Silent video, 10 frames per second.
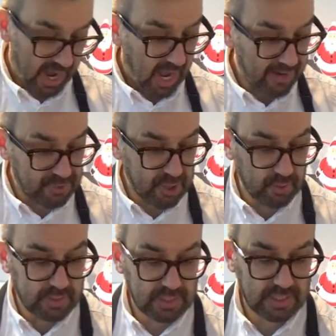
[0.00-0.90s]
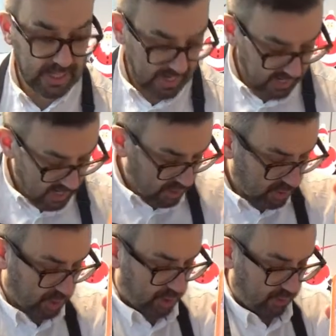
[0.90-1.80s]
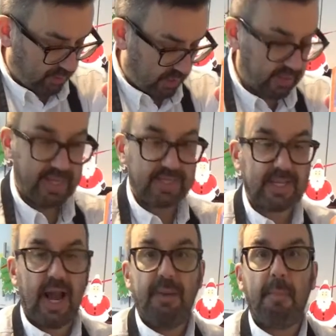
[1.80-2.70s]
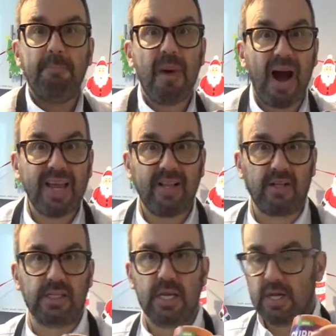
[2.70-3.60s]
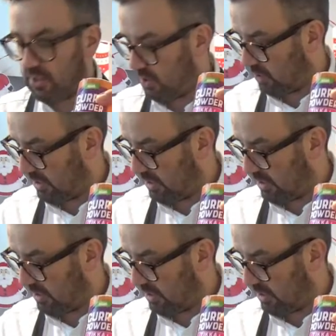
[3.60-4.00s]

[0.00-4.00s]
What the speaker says: I've chosen today to use this mild sort